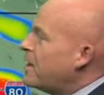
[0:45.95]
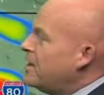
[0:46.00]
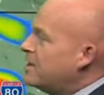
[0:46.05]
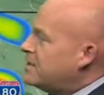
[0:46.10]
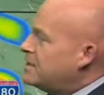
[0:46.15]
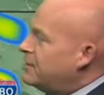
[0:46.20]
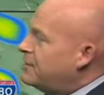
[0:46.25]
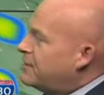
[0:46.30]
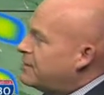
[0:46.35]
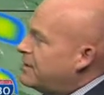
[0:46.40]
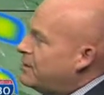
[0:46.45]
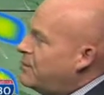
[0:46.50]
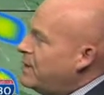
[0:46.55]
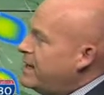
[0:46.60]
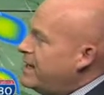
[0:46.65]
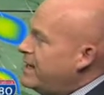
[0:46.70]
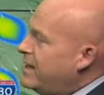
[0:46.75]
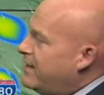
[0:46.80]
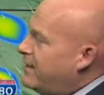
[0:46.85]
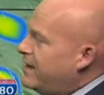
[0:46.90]
Still very
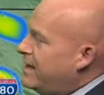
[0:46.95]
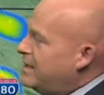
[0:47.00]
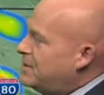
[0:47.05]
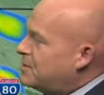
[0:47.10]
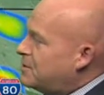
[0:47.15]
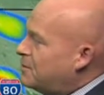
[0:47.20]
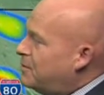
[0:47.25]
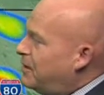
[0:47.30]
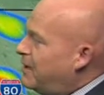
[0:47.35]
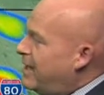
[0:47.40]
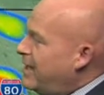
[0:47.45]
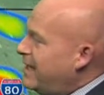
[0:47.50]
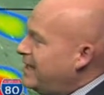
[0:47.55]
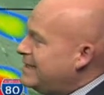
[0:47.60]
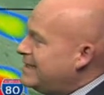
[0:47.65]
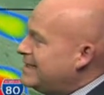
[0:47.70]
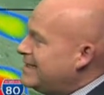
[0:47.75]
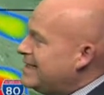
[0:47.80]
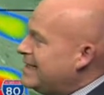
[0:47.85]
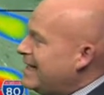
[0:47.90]
windy on the eastern
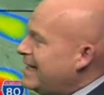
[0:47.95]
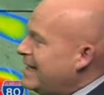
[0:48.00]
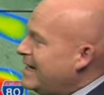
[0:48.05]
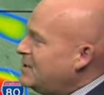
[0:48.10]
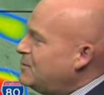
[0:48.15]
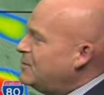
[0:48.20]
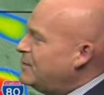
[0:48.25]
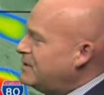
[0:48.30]
plains tonight.